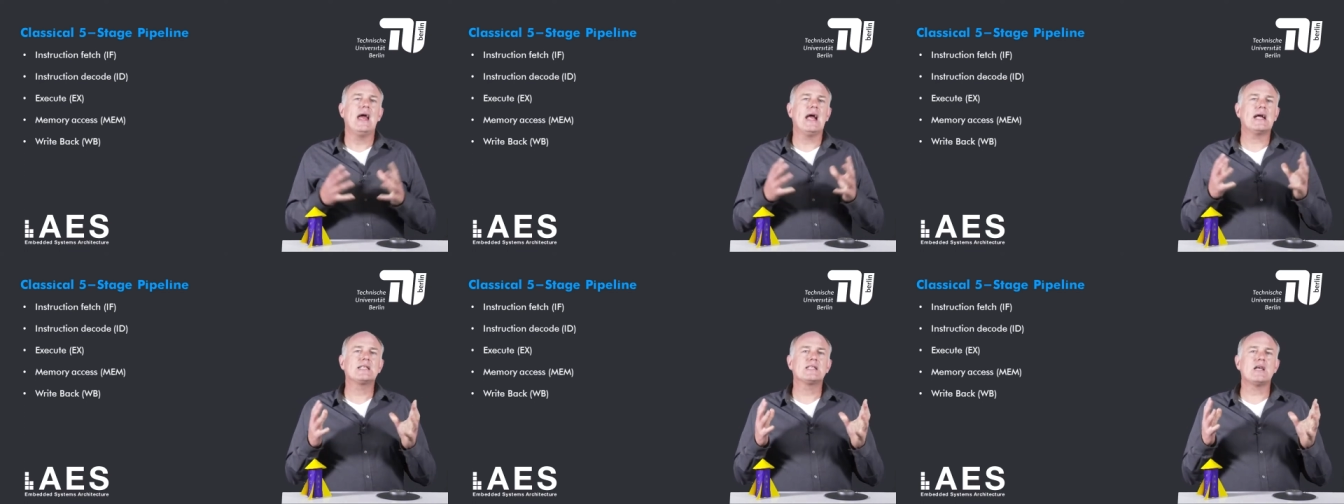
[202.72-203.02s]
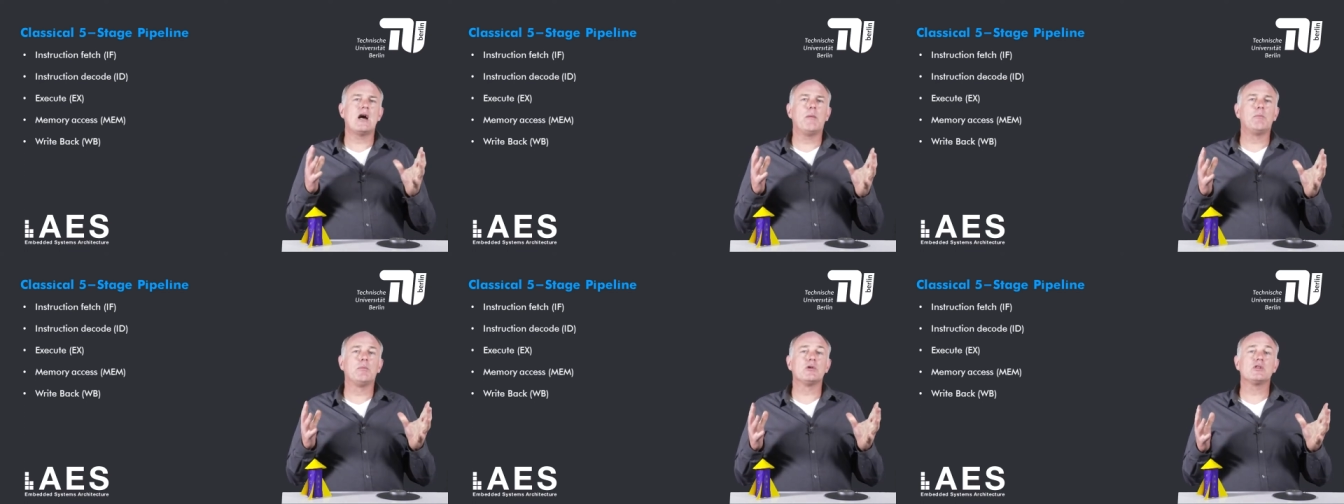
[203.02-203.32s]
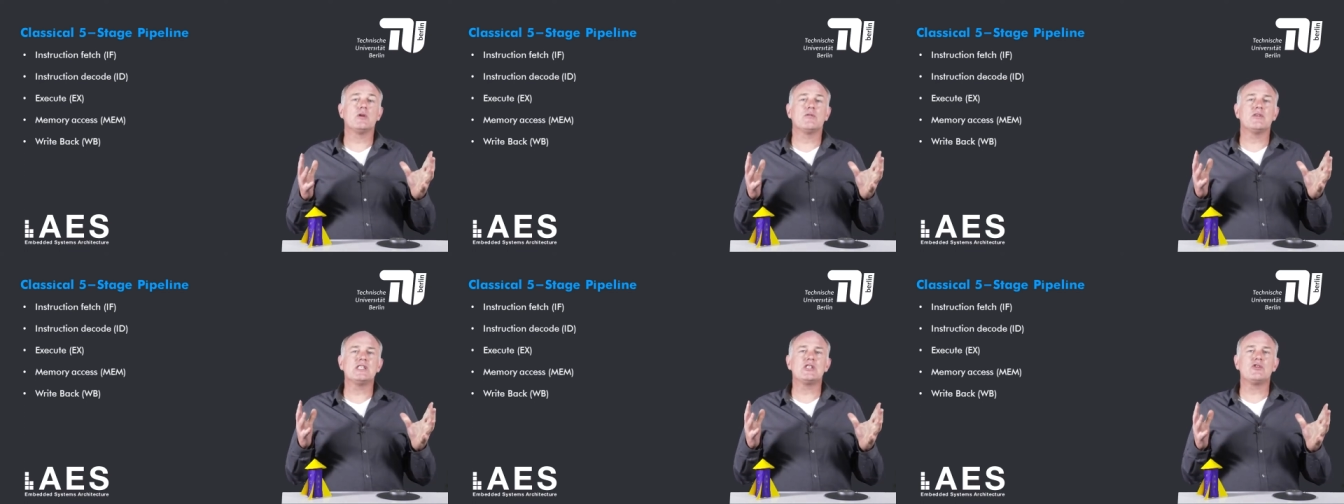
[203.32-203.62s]

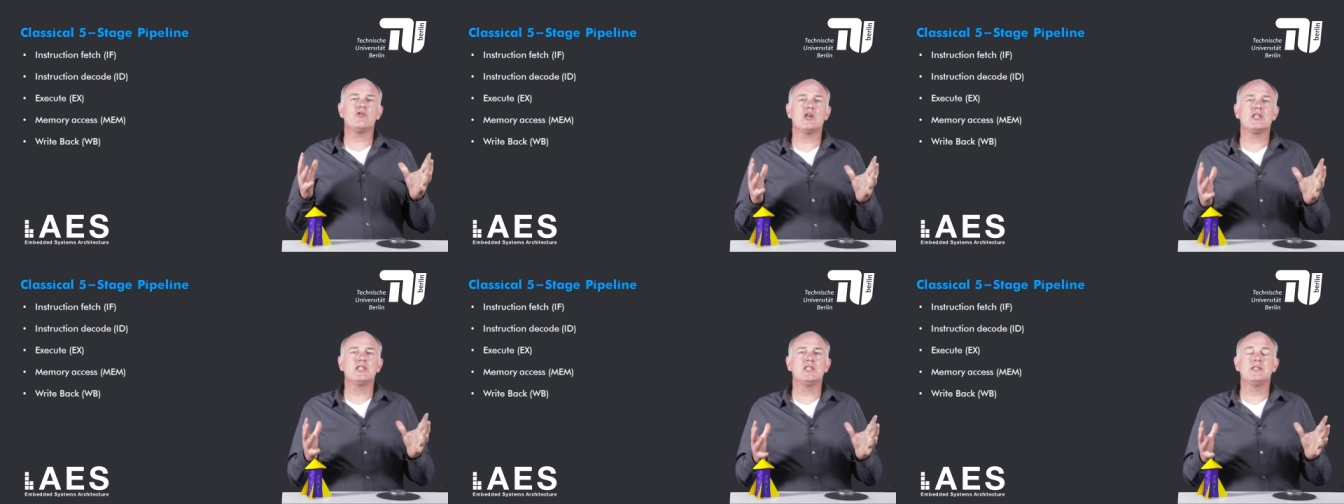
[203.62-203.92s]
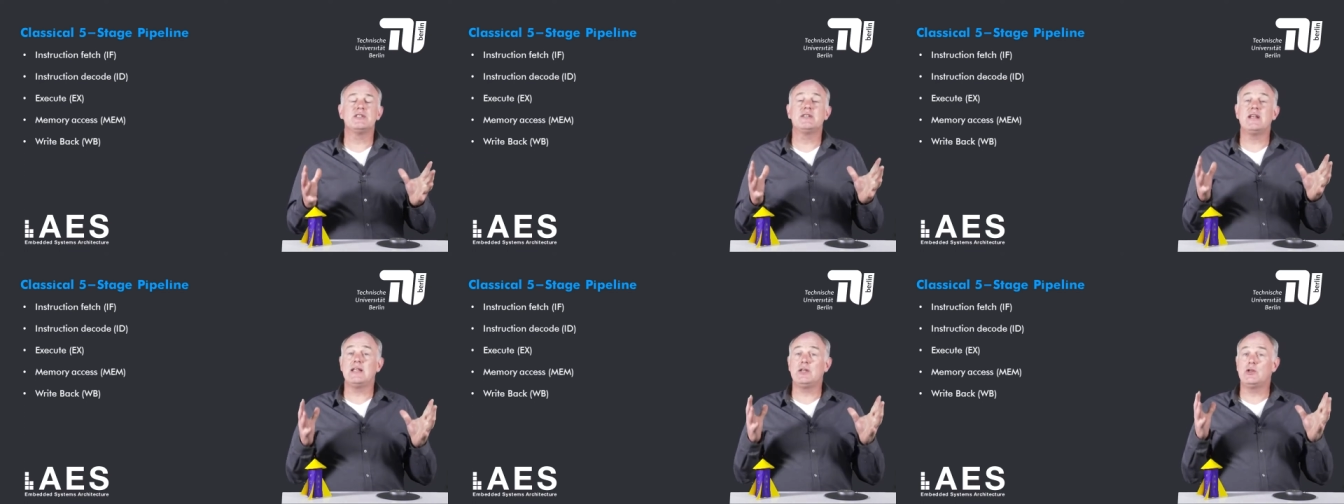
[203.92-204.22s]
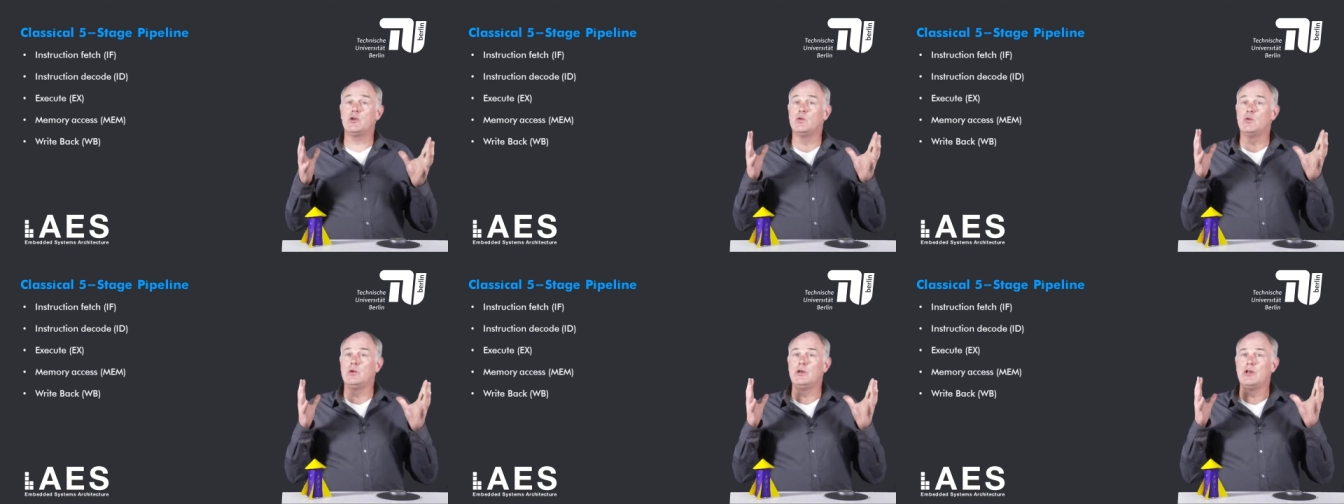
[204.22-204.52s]
Examples of instructions
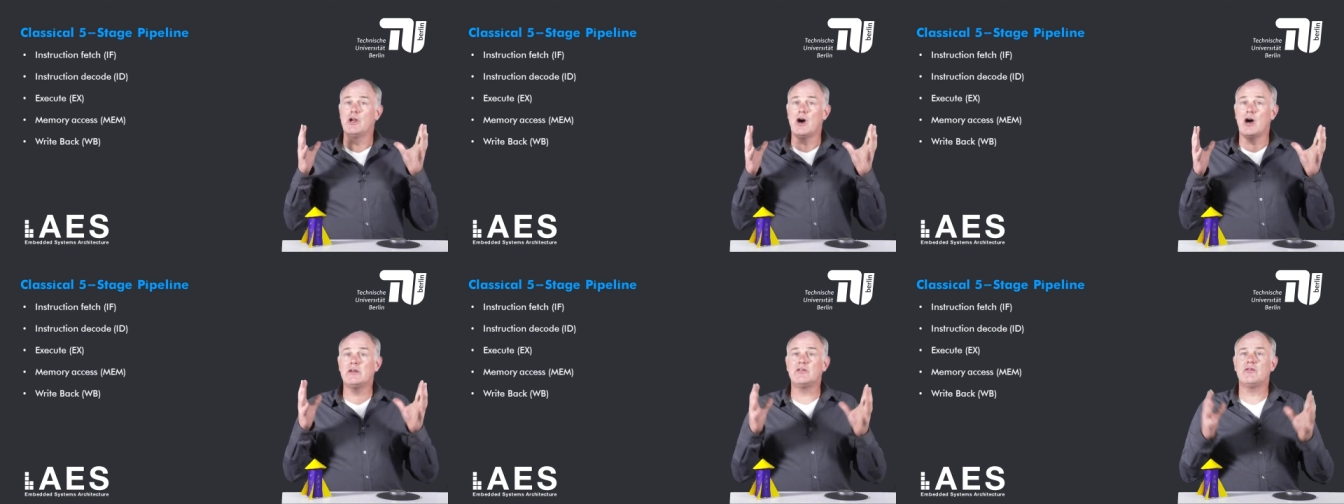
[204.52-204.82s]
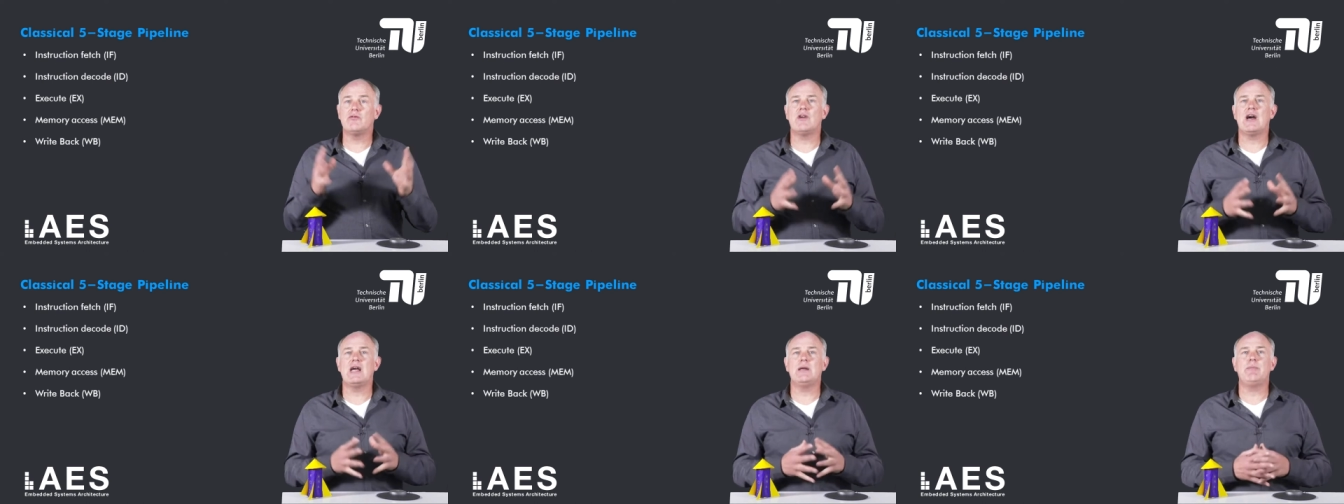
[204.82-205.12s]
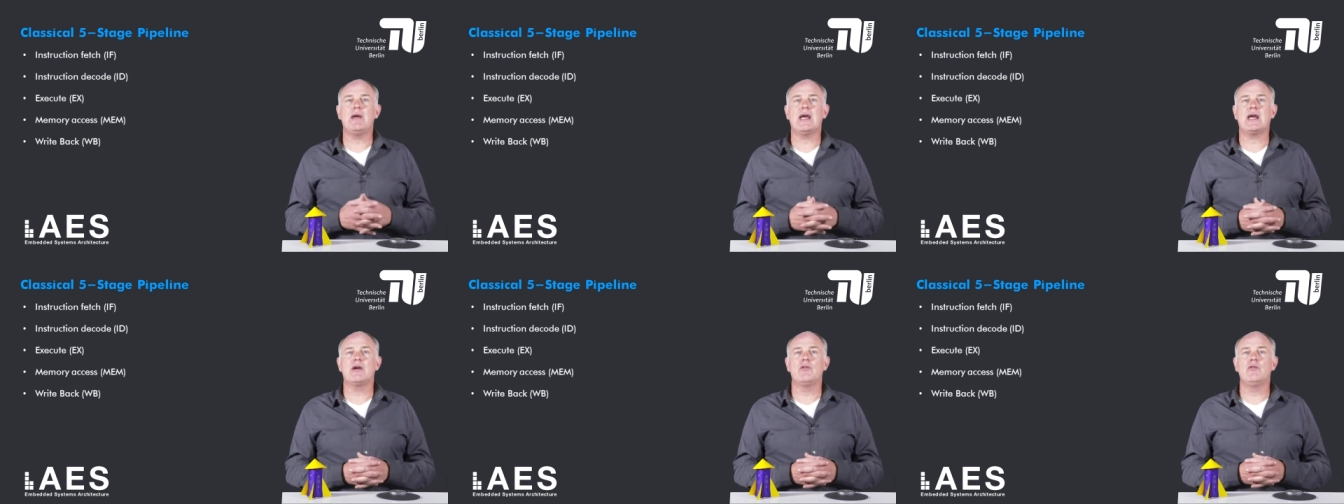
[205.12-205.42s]
that do not
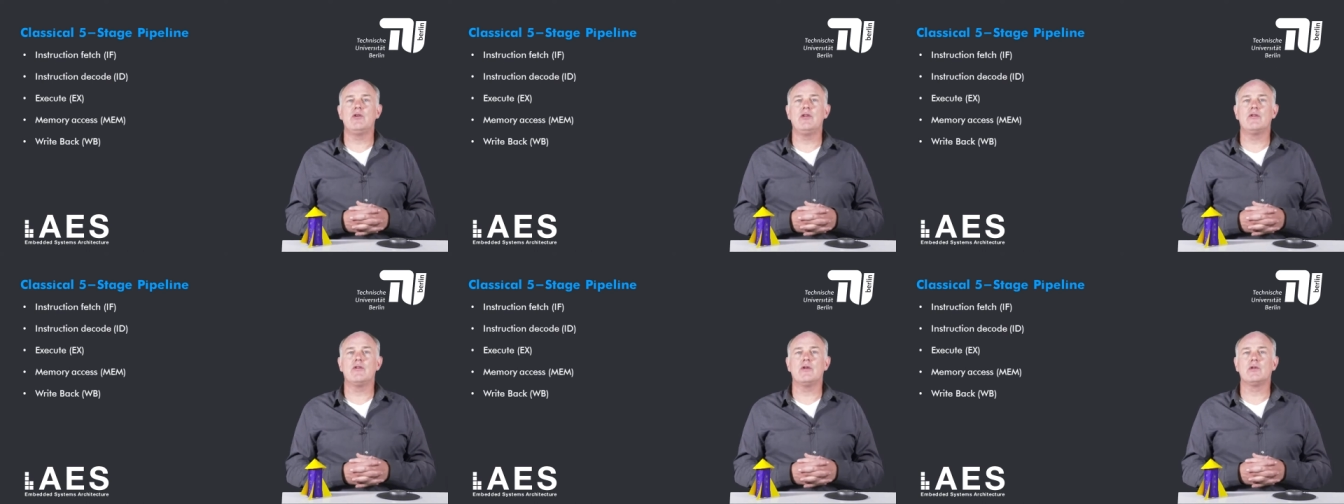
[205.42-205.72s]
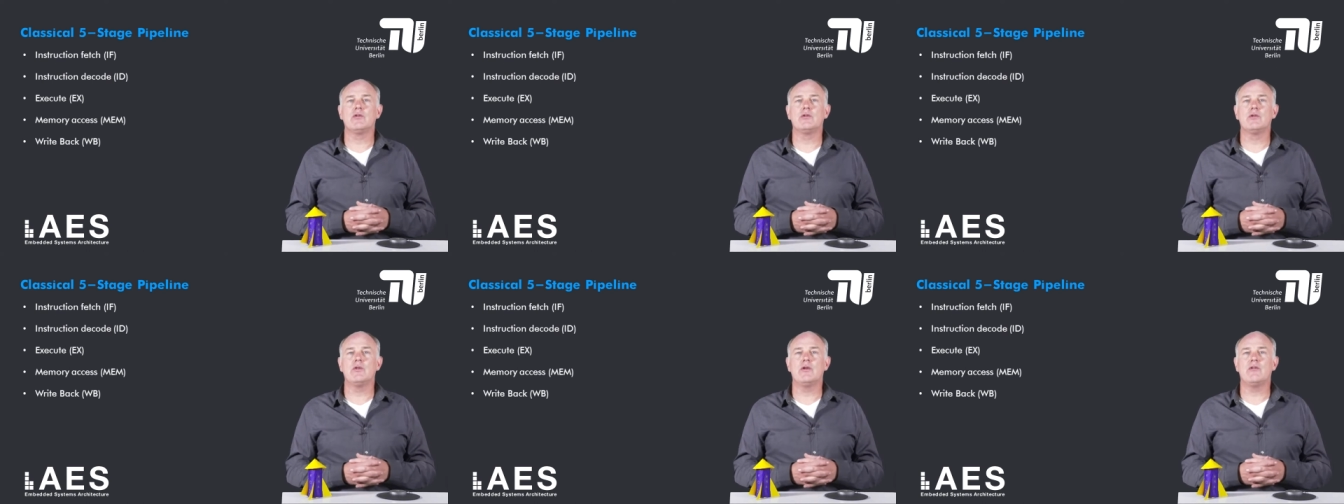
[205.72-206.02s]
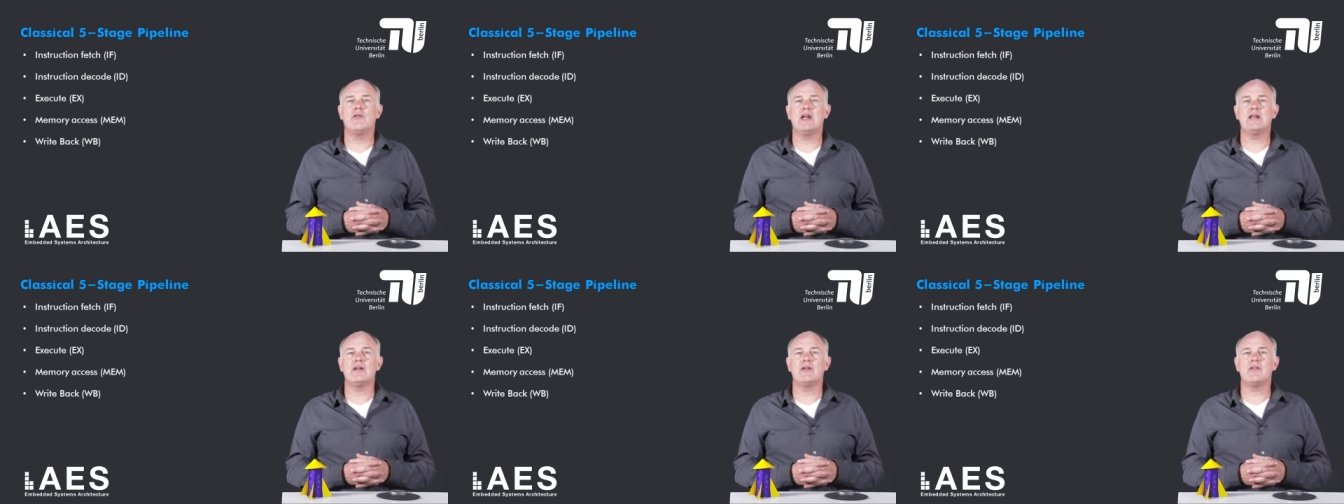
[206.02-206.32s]
write back a result to
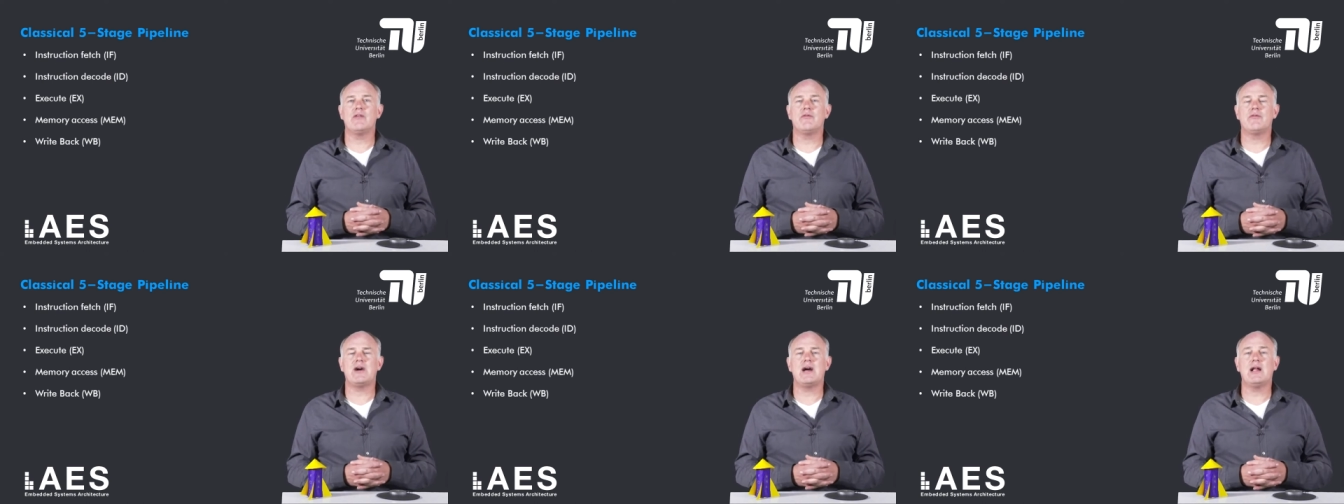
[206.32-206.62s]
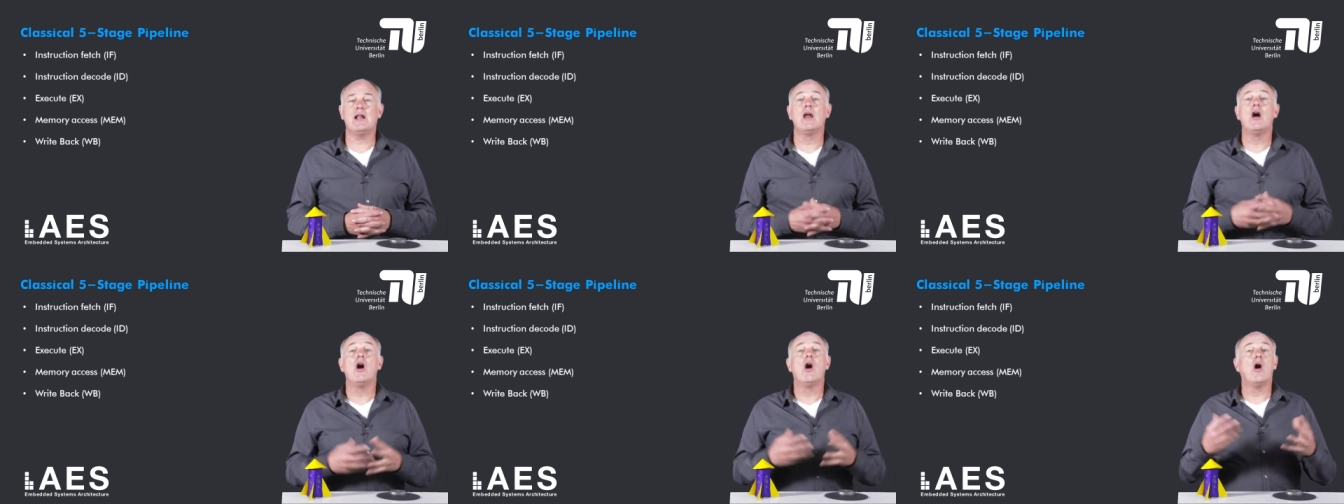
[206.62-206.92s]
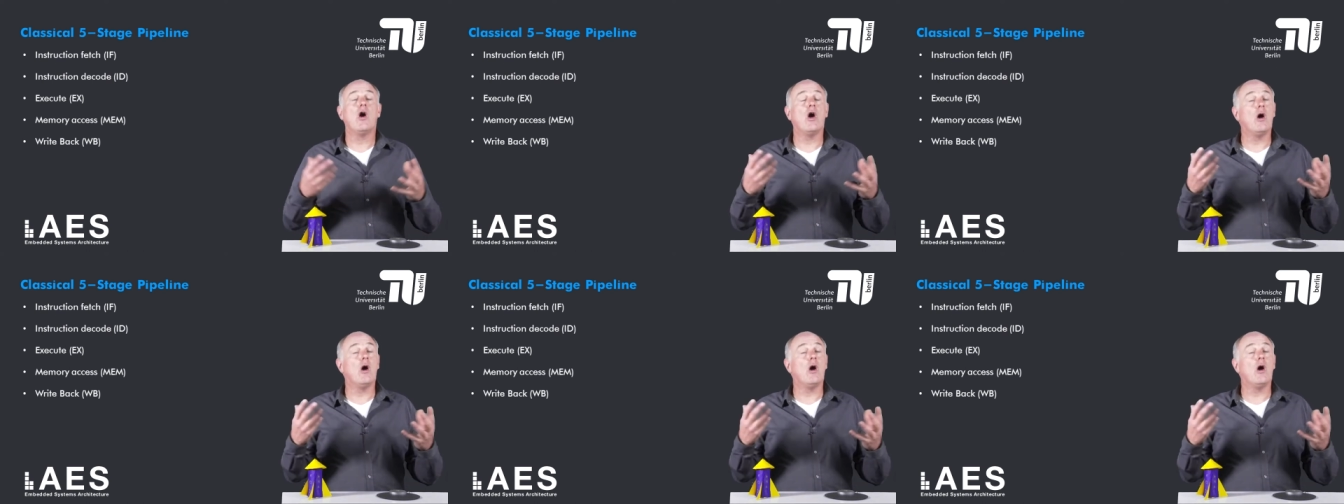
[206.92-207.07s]
the register file